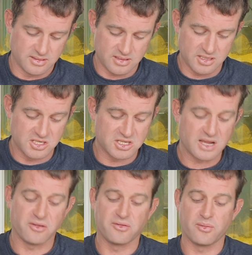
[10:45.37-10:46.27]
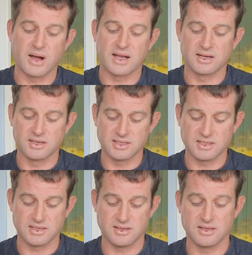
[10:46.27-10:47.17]
Stealth
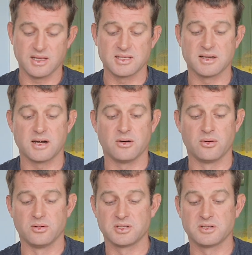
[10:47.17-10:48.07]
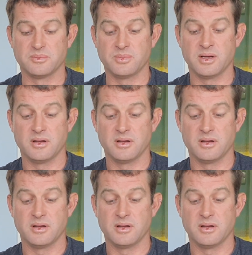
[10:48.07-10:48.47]
Wagglers. These are awesome.